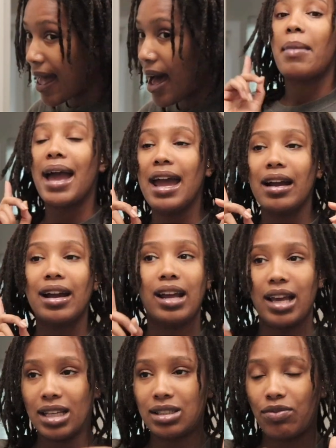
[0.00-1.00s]
My hair
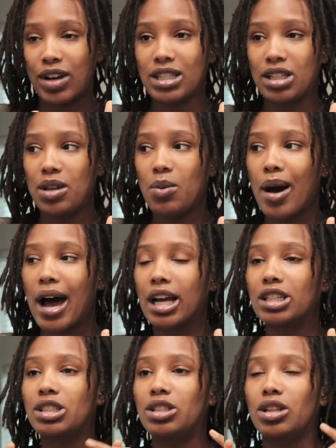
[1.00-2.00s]
is freshly
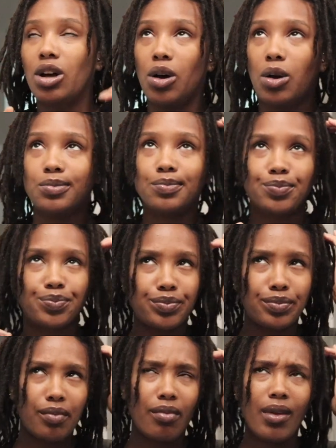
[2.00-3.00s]
washed, so
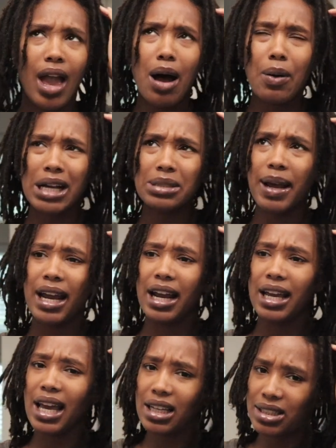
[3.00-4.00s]
I washed my hair
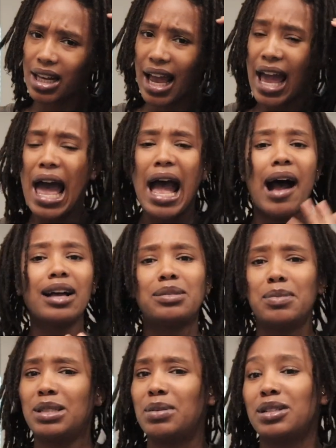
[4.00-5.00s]
yesterday. I
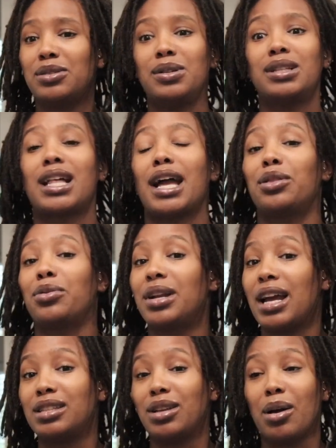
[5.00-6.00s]
was supposed to do this like 3
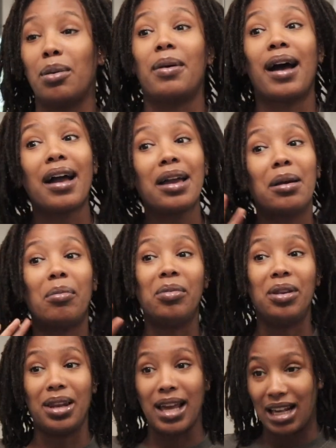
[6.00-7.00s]
days ago, but I
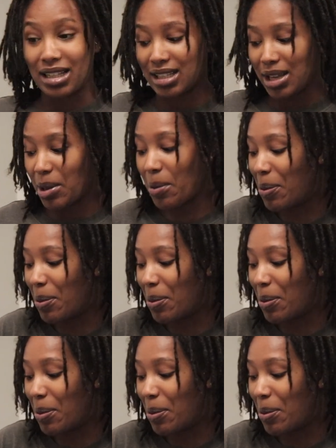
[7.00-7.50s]
am lazy.